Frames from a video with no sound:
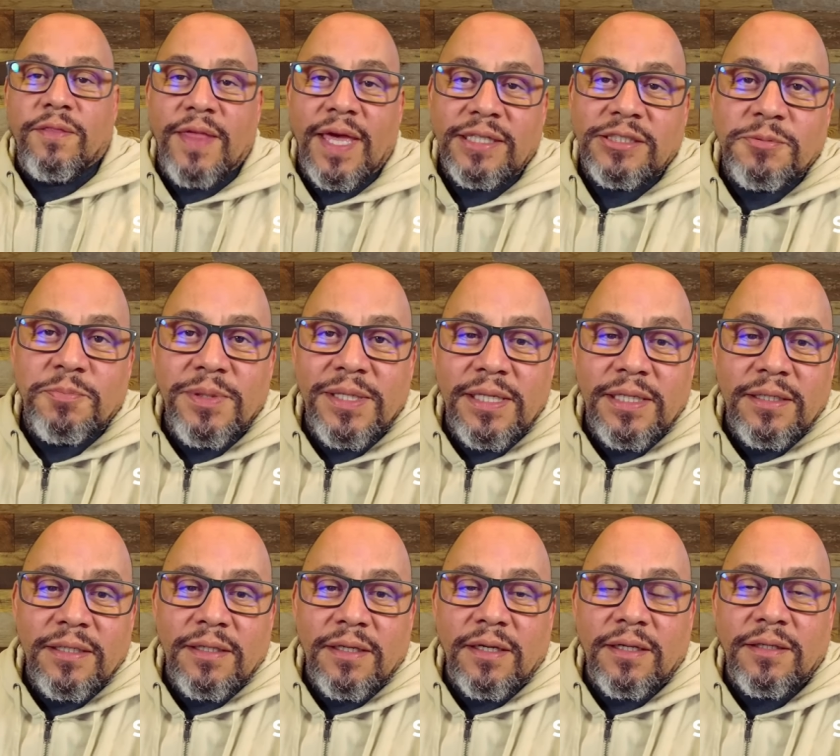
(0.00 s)
that's
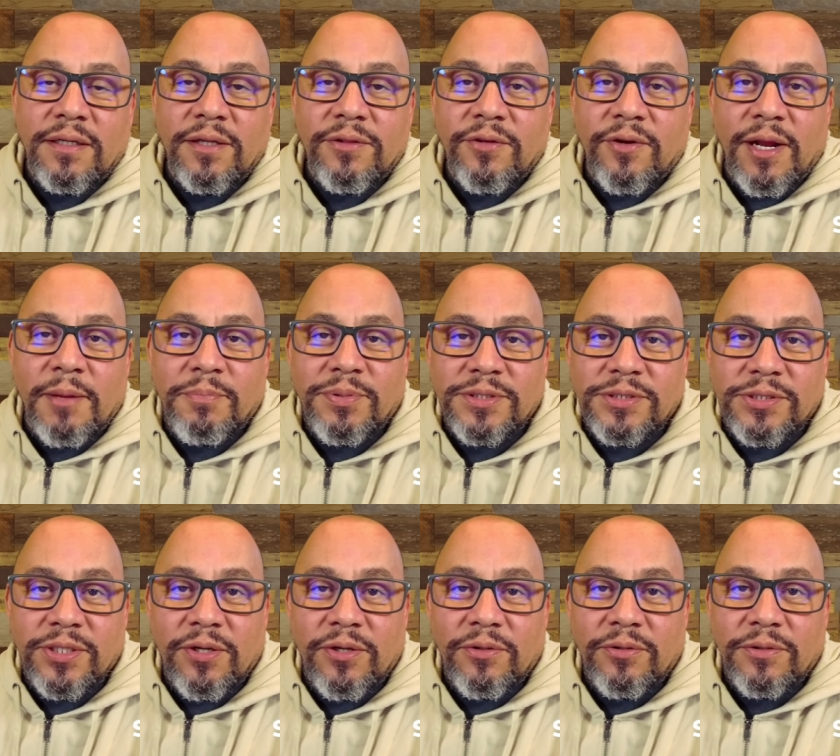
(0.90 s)
been another
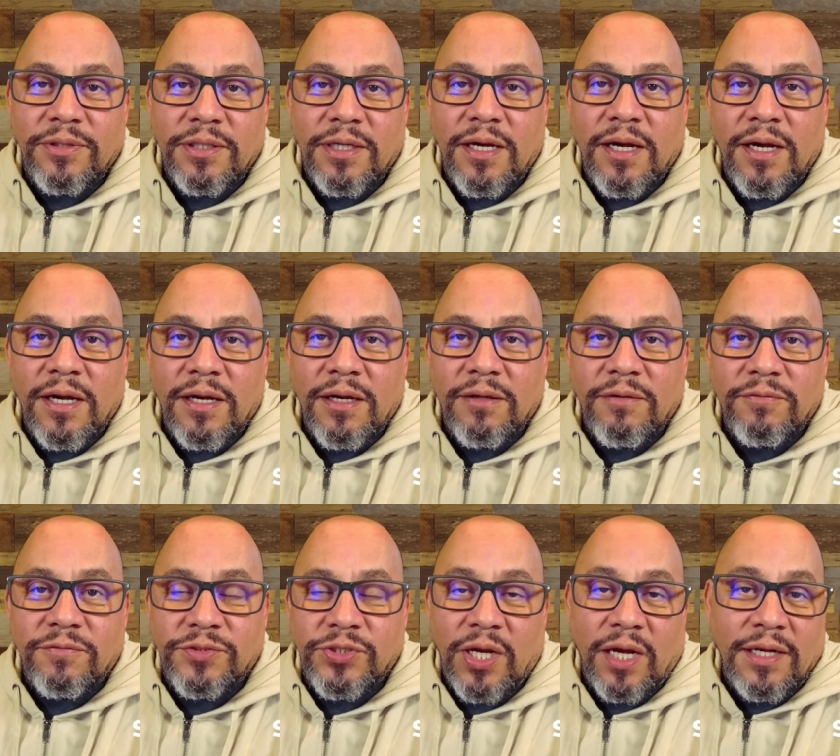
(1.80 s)
episode
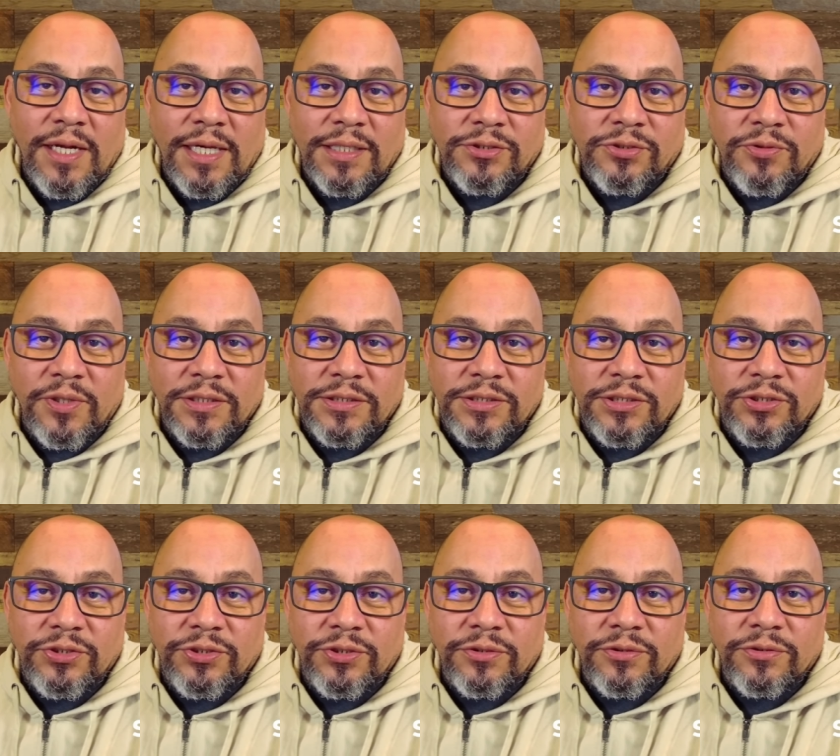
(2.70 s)
of John Has Trust
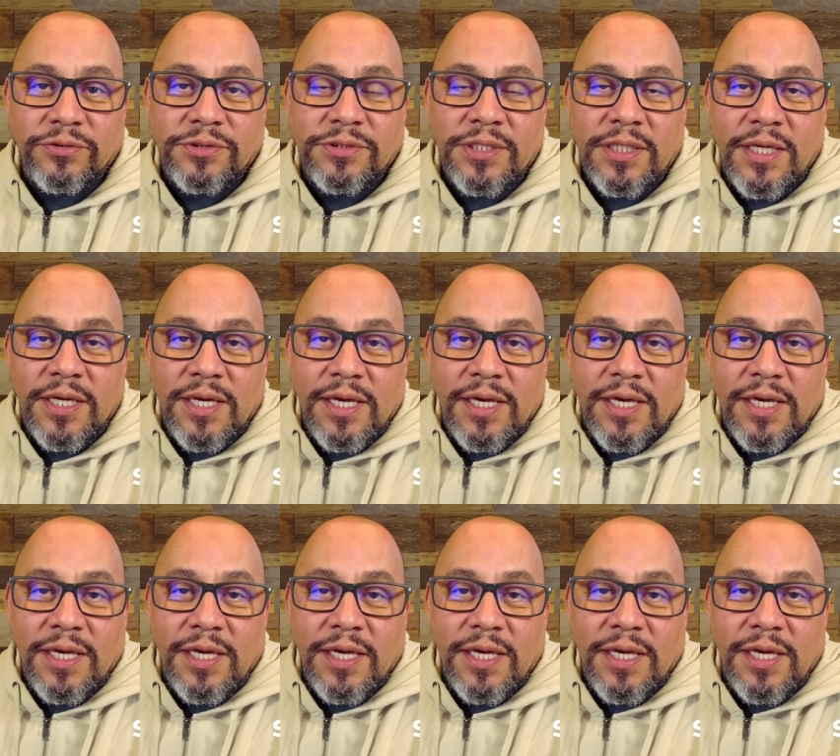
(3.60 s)
Issues.